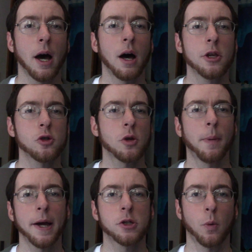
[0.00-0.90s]
you should
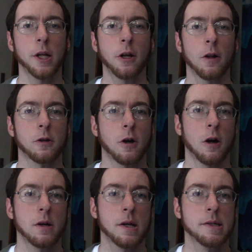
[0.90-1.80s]
buy a $20
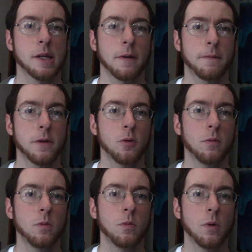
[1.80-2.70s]
card because in a
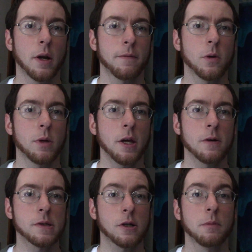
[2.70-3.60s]
few
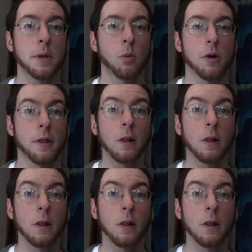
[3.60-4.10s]
years it could be worth a